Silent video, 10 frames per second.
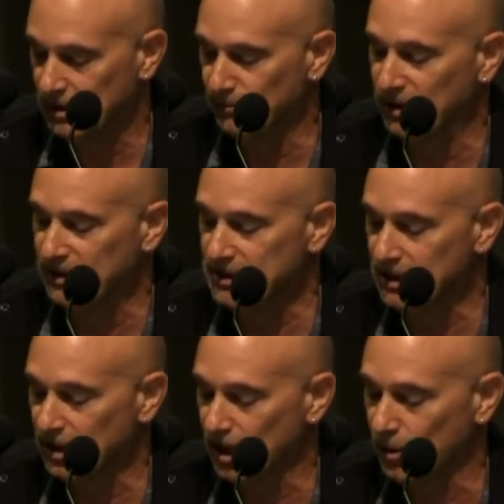The
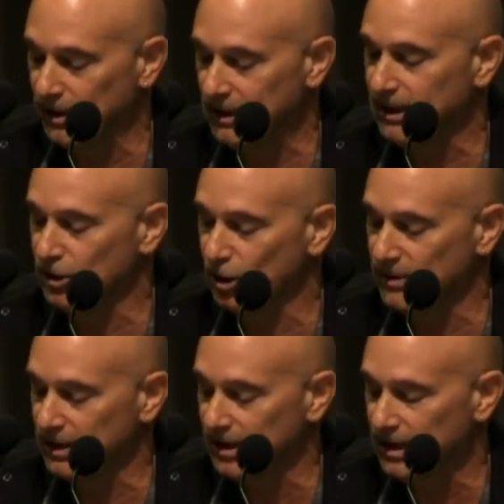
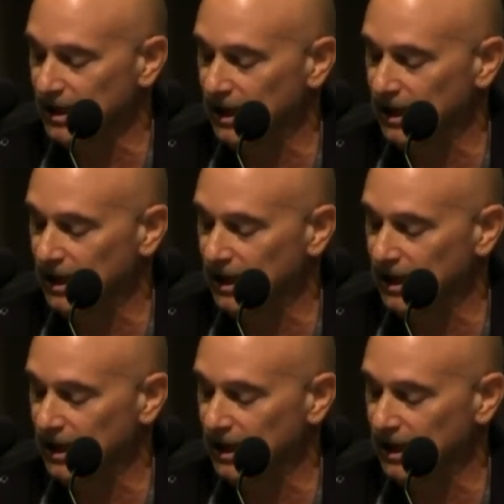politico-economic